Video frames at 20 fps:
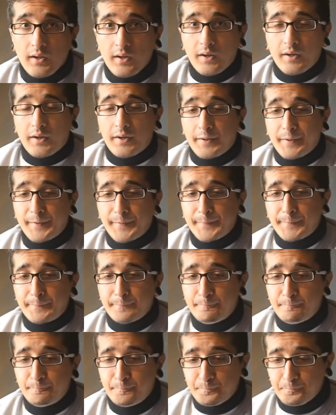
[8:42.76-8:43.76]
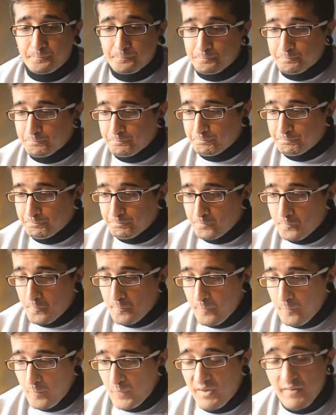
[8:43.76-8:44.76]

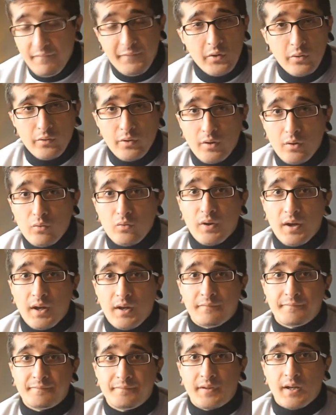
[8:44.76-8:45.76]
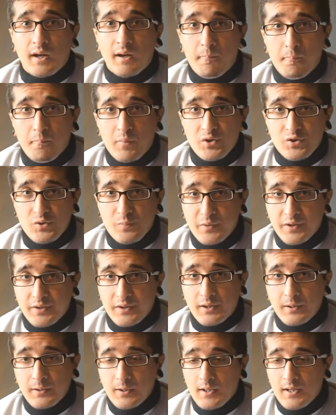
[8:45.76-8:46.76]
If you don't have that much
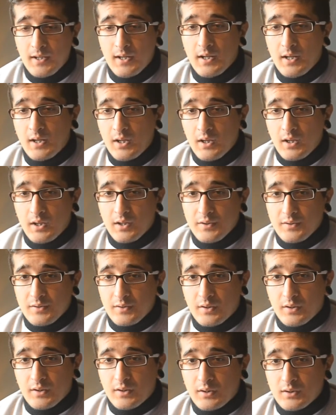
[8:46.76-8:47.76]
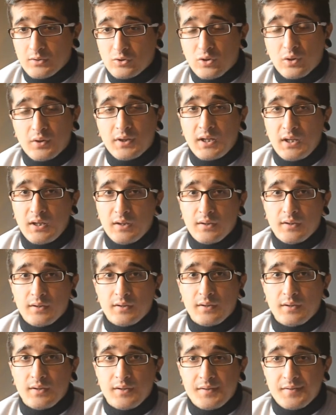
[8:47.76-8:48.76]
money,
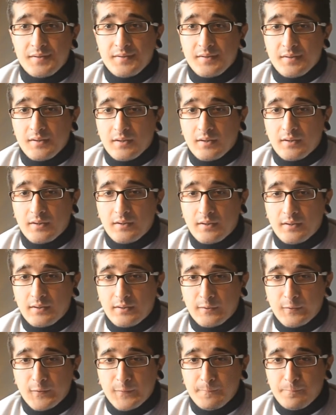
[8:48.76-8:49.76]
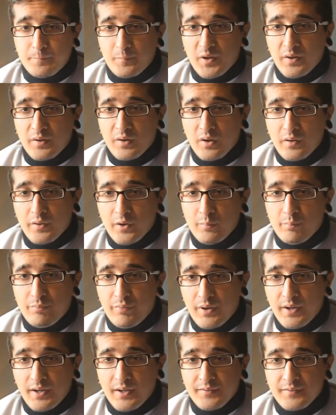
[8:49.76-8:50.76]
Tokina is another
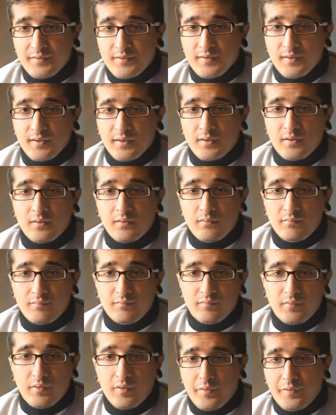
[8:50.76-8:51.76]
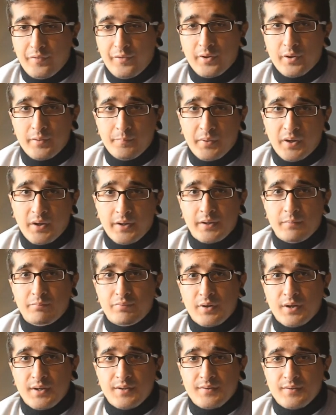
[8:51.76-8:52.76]
brand, and third-party
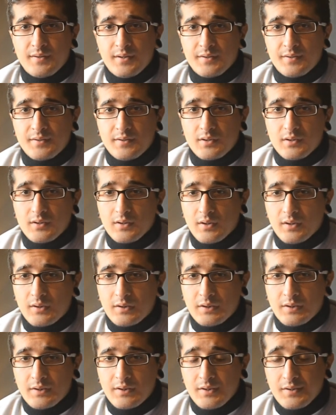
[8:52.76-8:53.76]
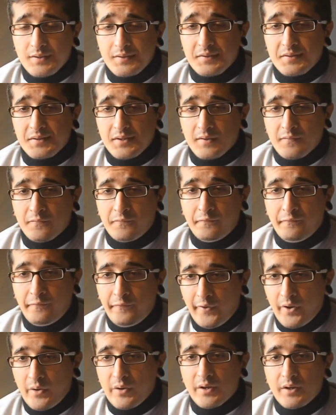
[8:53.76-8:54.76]
brand, that does a
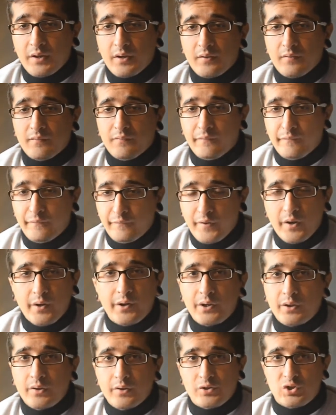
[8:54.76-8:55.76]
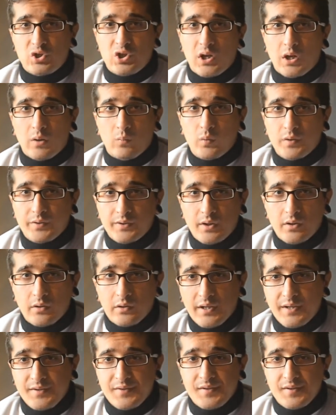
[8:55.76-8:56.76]
very good job with their
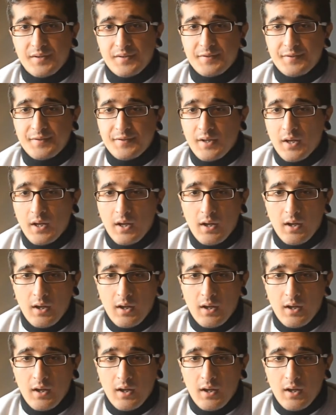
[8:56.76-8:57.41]
lenses.